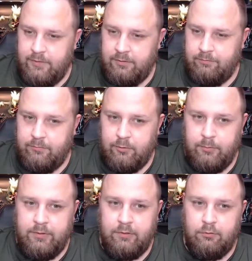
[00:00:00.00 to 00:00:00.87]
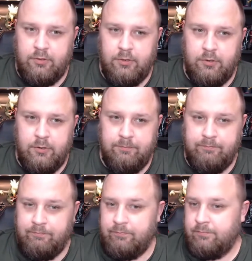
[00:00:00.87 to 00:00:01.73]
Yeah, some of the things you say are dumb.
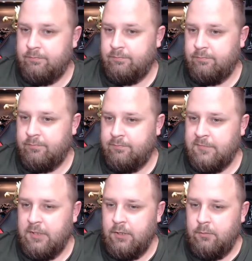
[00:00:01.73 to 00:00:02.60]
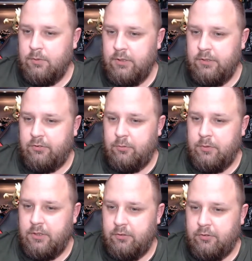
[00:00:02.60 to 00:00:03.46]
Please,
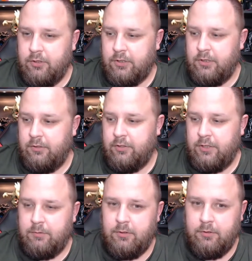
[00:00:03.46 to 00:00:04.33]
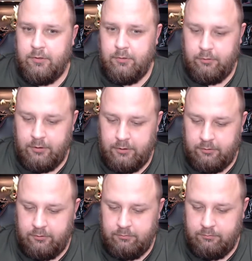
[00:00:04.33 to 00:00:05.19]
someone else talk in the chat other than those
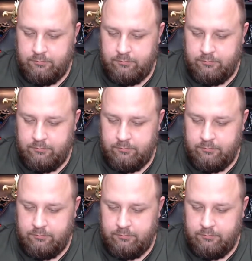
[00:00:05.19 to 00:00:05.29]
guys.